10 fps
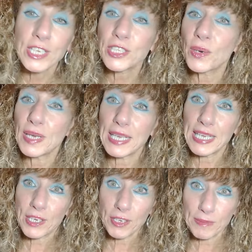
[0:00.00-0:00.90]
So
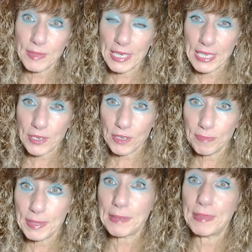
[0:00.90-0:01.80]
it
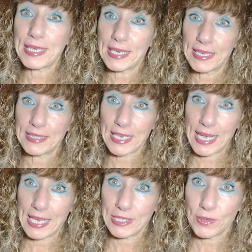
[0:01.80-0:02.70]
could be because
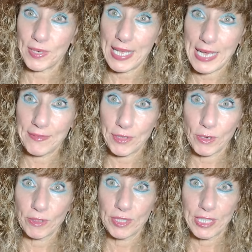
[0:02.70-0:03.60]
I don't have
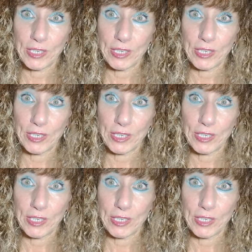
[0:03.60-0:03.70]
those,